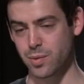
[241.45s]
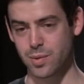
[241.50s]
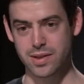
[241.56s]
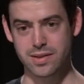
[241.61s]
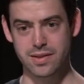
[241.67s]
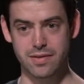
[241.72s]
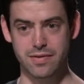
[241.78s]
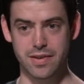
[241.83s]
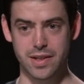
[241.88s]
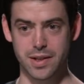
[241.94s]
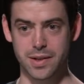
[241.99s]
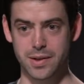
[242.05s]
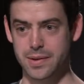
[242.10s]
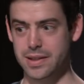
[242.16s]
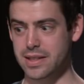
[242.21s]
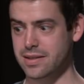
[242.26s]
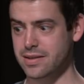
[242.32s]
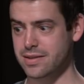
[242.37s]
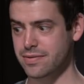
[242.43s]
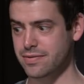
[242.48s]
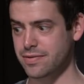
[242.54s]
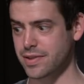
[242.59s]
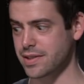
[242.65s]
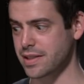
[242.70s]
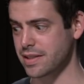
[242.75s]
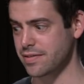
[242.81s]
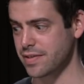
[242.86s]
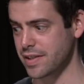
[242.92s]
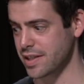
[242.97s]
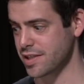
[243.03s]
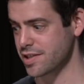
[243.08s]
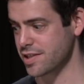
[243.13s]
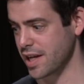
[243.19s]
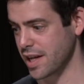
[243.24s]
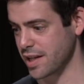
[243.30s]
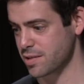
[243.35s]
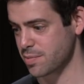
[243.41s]
once the video is fully
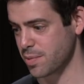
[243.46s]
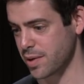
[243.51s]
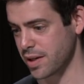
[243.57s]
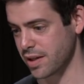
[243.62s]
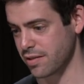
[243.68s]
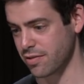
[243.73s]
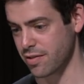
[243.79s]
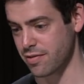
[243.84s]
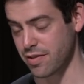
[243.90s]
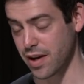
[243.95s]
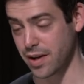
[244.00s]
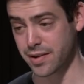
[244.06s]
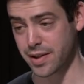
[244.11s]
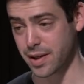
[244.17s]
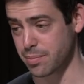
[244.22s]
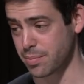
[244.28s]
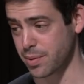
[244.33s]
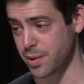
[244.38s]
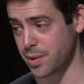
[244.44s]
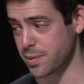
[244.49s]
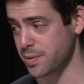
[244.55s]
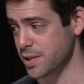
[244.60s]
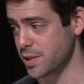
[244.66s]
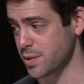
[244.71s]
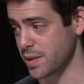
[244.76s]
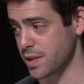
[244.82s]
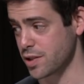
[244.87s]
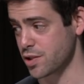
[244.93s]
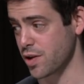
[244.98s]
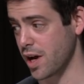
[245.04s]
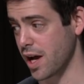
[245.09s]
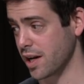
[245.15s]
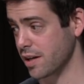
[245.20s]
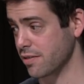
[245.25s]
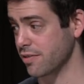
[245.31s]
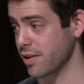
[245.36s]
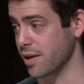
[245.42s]
finished exporting from Final Cut Pro, which you can
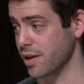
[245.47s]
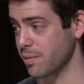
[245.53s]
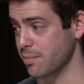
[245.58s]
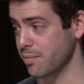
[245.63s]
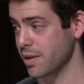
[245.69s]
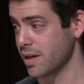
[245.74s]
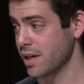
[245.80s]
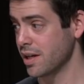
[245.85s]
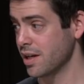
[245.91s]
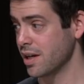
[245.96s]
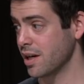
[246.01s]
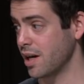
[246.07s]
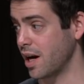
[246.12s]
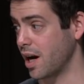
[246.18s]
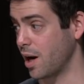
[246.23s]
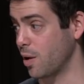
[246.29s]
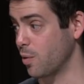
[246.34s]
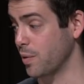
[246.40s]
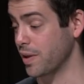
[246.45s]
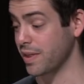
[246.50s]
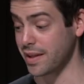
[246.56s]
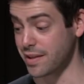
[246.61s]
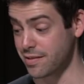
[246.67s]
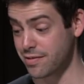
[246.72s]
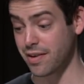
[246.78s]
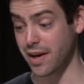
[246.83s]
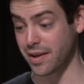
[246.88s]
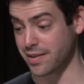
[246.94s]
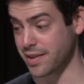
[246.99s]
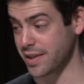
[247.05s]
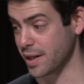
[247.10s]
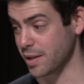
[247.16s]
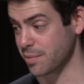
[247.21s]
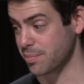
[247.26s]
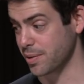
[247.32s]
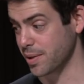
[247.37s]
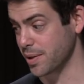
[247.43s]
track from within Final
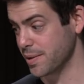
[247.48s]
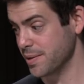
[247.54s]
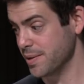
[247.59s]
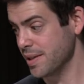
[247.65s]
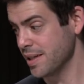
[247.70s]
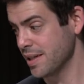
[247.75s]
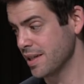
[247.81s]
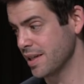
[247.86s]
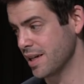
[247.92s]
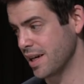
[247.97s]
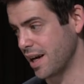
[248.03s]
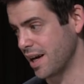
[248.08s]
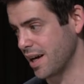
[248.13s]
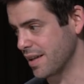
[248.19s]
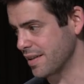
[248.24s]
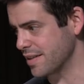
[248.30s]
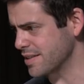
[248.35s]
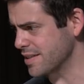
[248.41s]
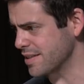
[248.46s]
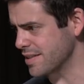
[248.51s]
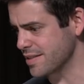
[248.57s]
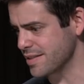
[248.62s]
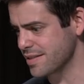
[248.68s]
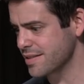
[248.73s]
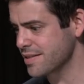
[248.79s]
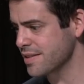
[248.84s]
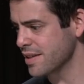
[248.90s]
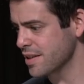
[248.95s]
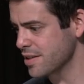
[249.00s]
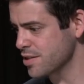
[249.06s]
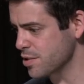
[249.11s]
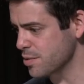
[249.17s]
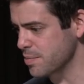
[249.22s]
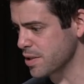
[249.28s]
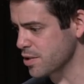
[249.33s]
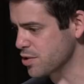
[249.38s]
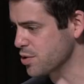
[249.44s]
Cut Pro, this
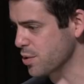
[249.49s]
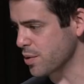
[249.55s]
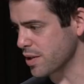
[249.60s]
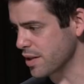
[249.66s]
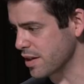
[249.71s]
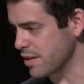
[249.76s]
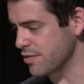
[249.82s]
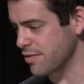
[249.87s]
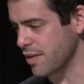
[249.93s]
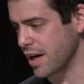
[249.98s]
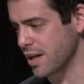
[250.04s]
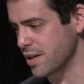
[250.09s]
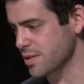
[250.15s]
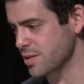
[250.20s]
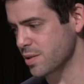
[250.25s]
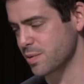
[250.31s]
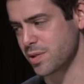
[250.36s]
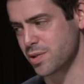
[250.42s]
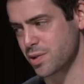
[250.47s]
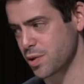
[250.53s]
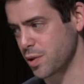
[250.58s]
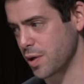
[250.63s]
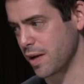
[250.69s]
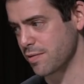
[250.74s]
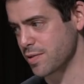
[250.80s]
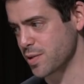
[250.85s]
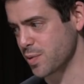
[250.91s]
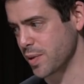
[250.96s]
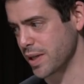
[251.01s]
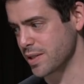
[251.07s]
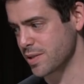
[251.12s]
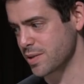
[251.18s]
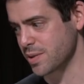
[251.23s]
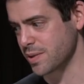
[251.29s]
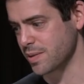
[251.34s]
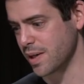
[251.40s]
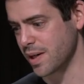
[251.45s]
should be a short enough file, so we shouldn't have to
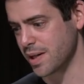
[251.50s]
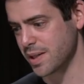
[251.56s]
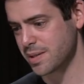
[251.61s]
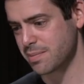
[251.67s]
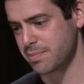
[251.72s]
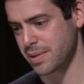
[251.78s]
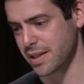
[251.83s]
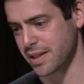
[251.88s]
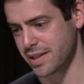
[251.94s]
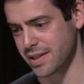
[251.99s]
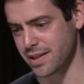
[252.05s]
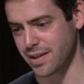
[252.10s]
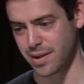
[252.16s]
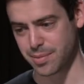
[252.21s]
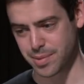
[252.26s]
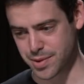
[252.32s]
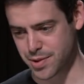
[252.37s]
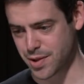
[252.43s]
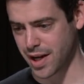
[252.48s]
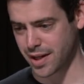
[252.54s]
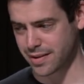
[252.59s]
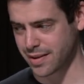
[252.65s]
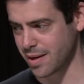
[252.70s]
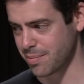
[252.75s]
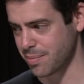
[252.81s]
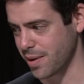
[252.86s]
wait too long, but you're able to track that